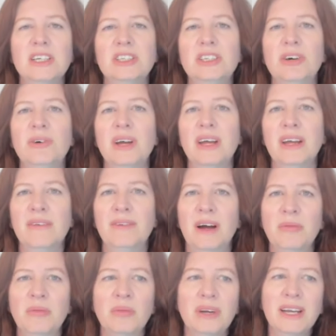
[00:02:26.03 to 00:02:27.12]
So if
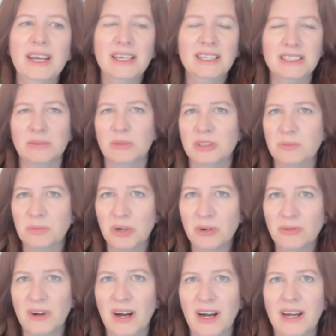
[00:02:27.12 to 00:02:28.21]
I'm reading someone's
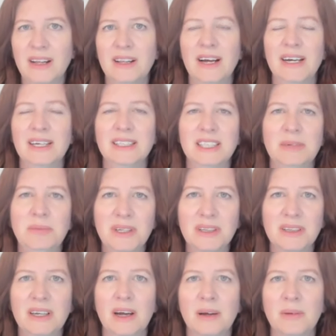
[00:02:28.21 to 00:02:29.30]
profile, I
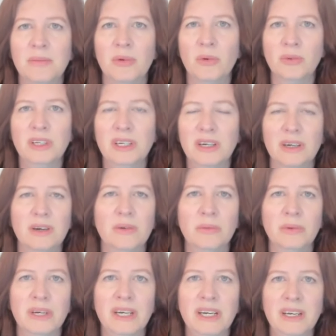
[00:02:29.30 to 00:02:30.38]
typically am only going to
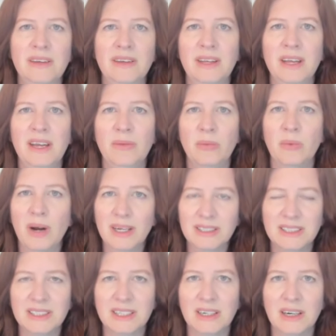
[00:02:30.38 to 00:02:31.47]
read the
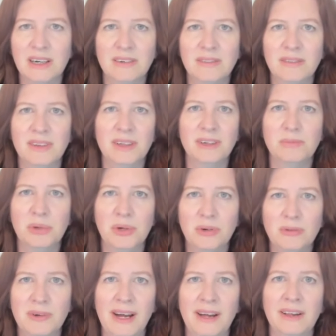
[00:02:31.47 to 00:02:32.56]
rest of their
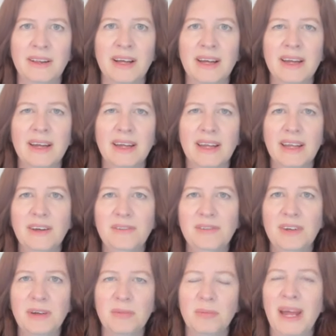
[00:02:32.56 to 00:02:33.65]
profile if
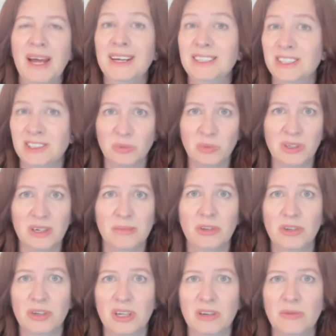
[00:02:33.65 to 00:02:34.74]
it matches what I'm
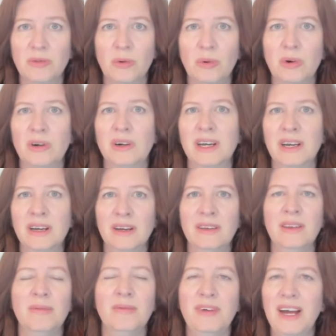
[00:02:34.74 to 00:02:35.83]
looking for in
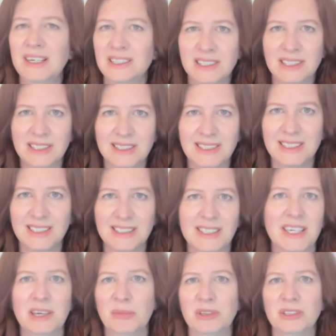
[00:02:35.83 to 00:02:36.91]
the fastest
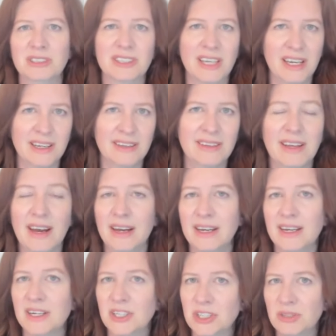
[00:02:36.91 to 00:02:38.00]
skim or scan that I
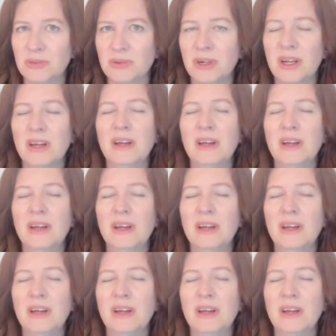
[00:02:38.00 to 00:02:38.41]
can do.